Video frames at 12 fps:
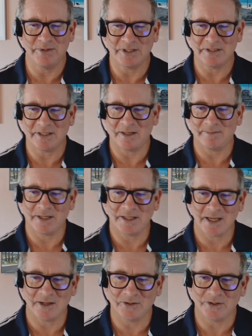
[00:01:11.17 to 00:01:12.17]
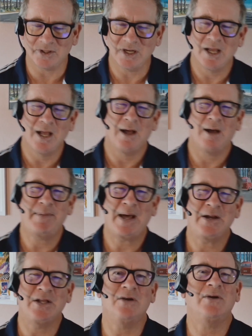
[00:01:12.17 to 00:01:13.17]
I'm looking down at my calendar,
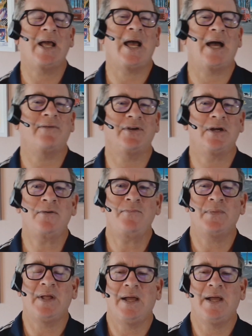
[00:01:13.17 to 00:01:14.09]
about a year and a half ago,